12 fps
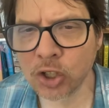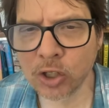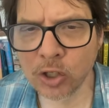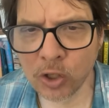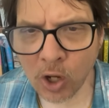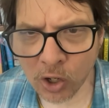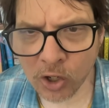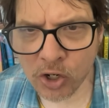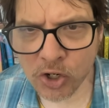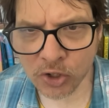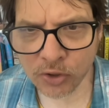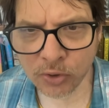
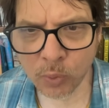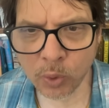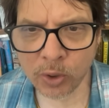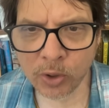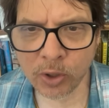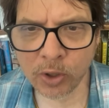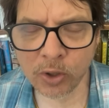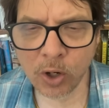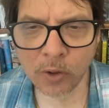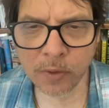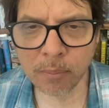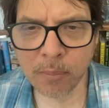larger work
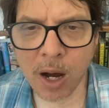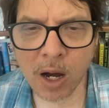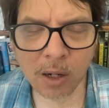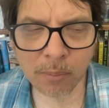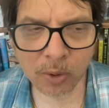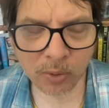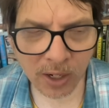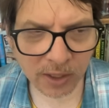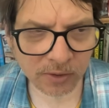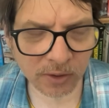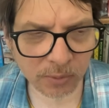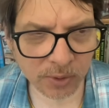called the
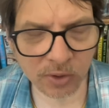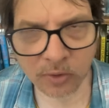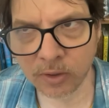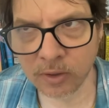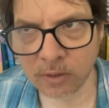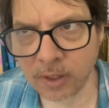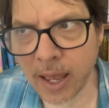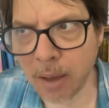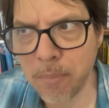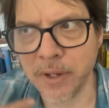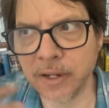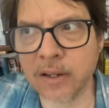Mahabharata, which is an
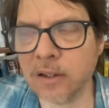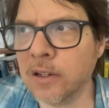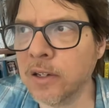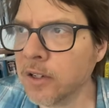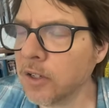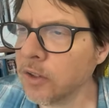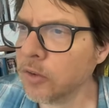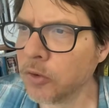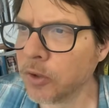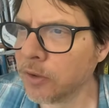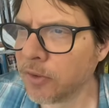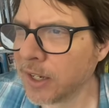epic
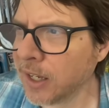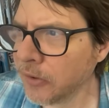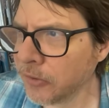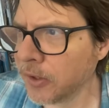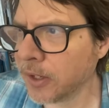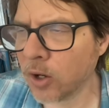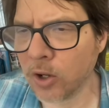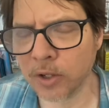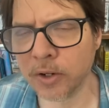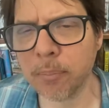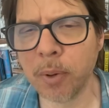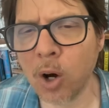sort of, I guess they call
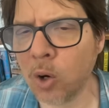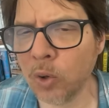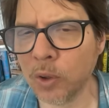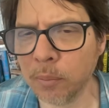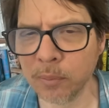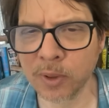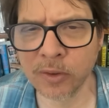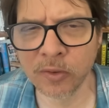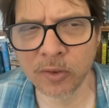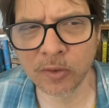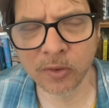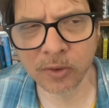it a poem because
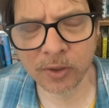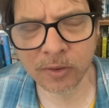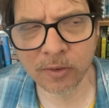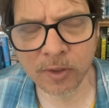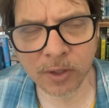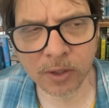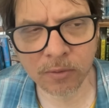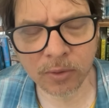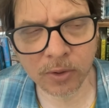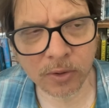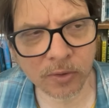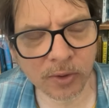it's done in
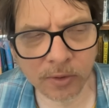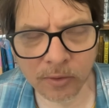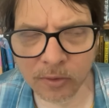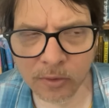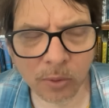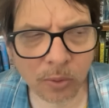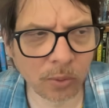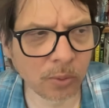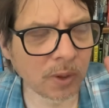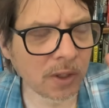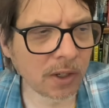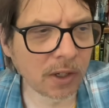verse, and it's this
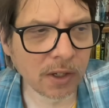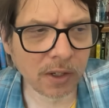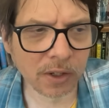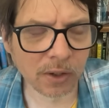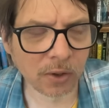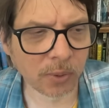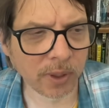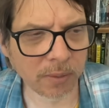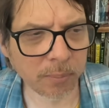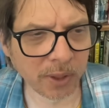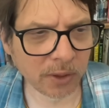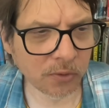whole
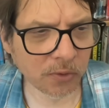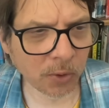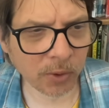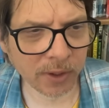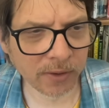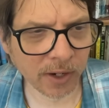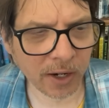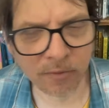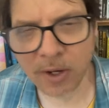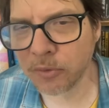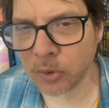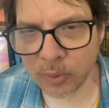great big story that I've
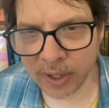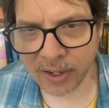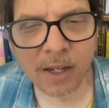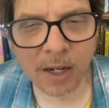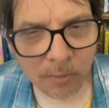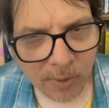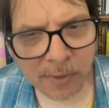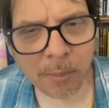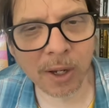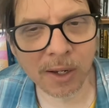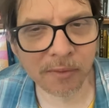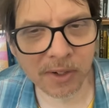never read. I've read the
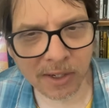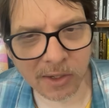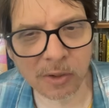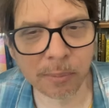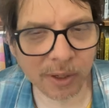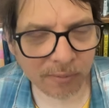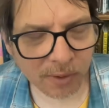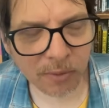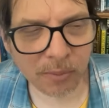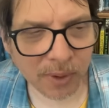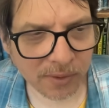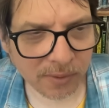Bhagavad Gita, but I've never
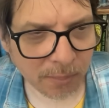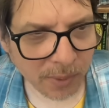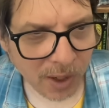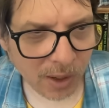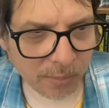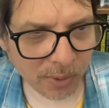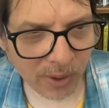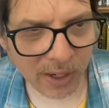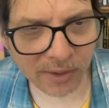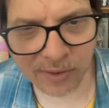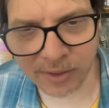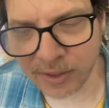read the
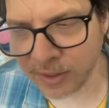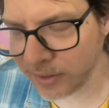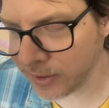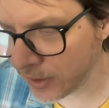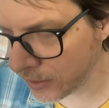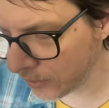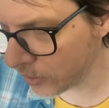Mahabharata in